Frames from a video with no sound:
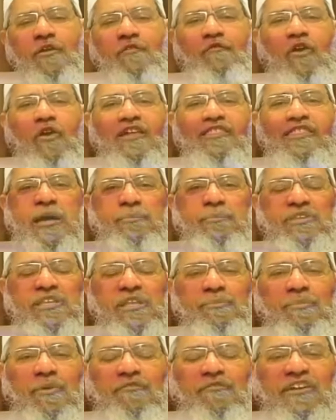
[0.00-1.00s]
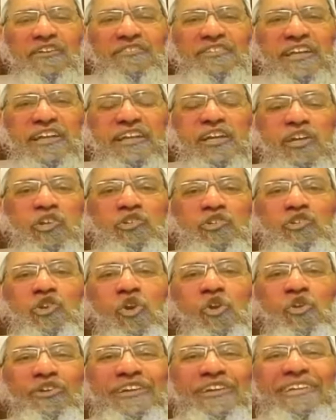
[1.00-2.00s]
for example, the Prophet said,
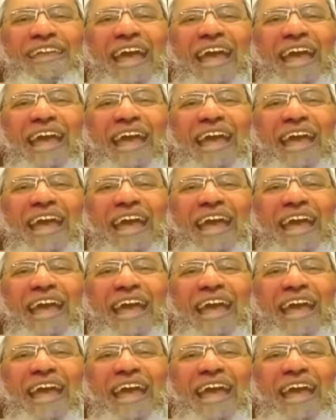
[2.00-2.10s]
don't